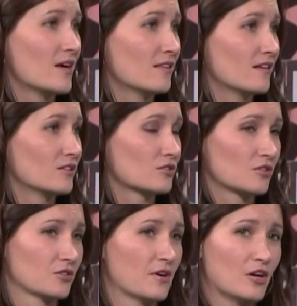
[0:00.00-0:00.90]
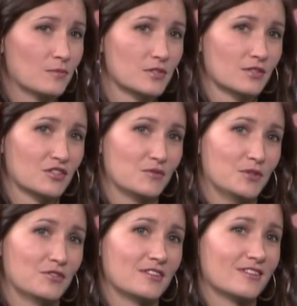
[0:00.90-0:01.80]
and then it also helps the
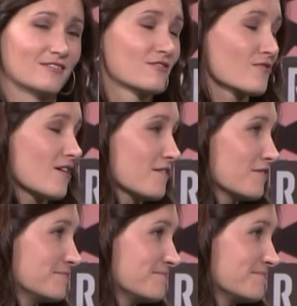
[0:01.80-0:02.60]
community thrive